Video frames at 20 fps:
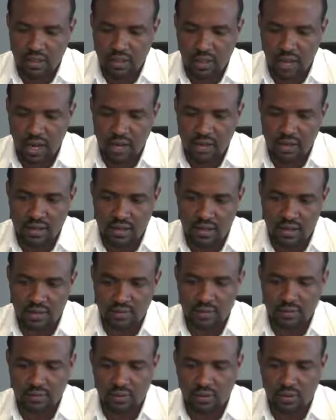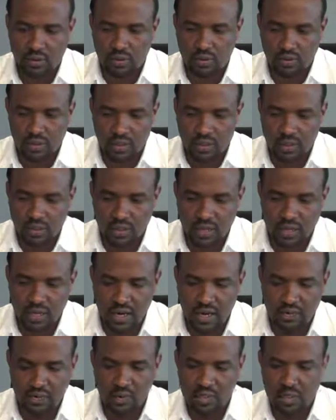higher or a
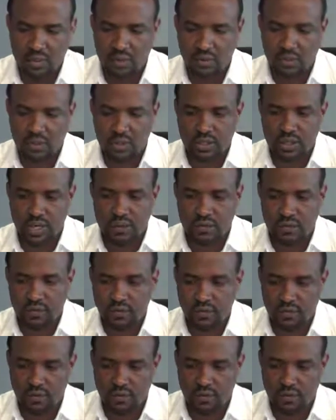diversion which have